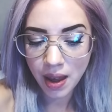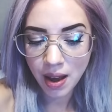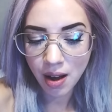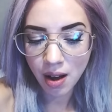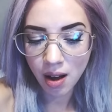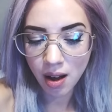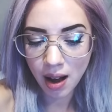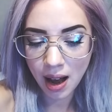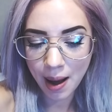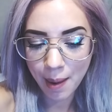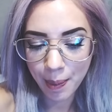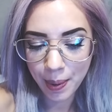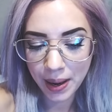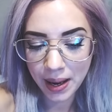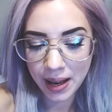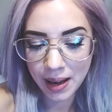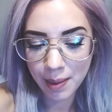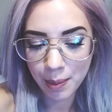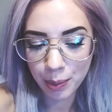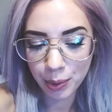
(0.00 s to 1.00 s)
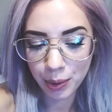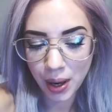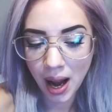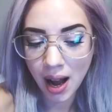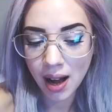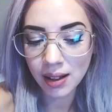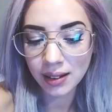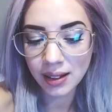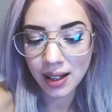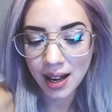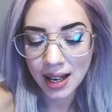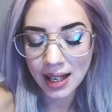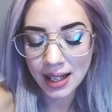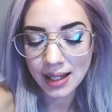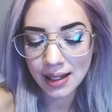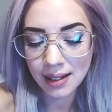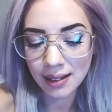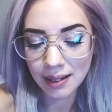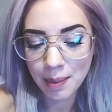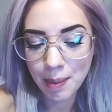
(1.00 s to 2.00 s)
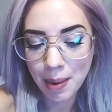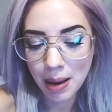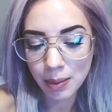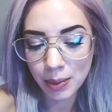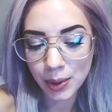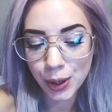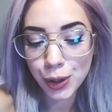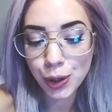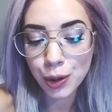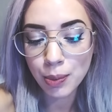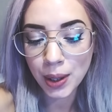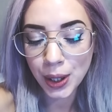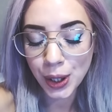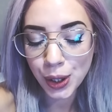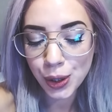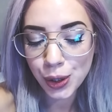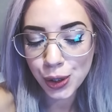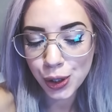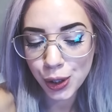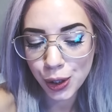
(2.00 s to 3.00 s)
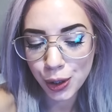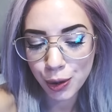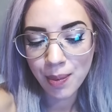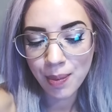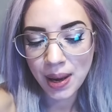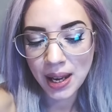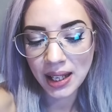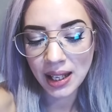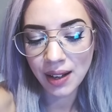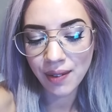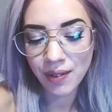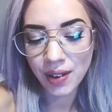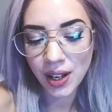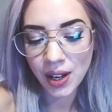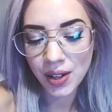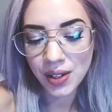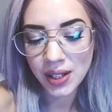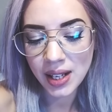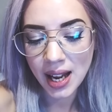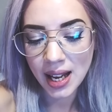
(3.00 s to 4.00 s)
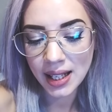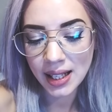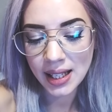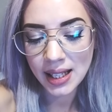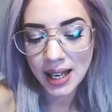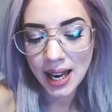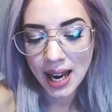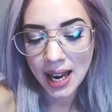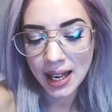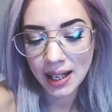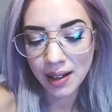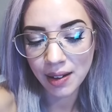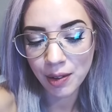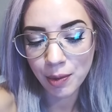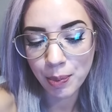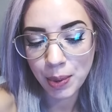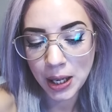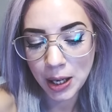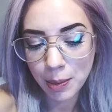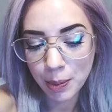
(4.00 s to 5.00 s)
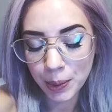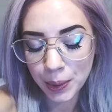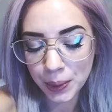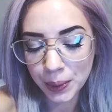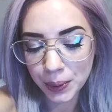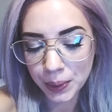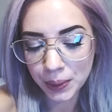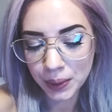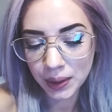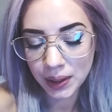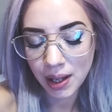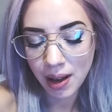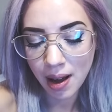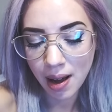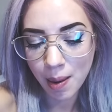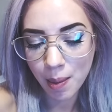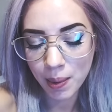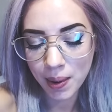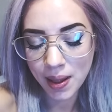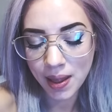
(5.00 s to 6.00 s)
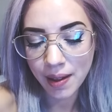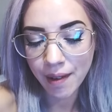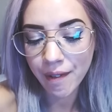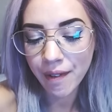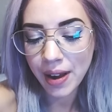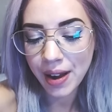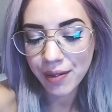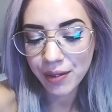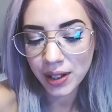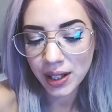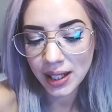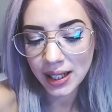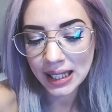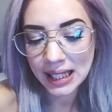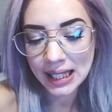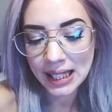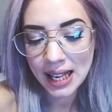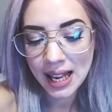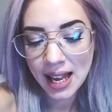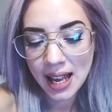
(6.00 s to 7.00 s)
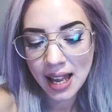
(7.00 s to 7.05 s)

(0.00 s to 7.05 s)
They are happy and proud that I still am able to do my YouTube, making videos to entertain other people that are one of their favourites,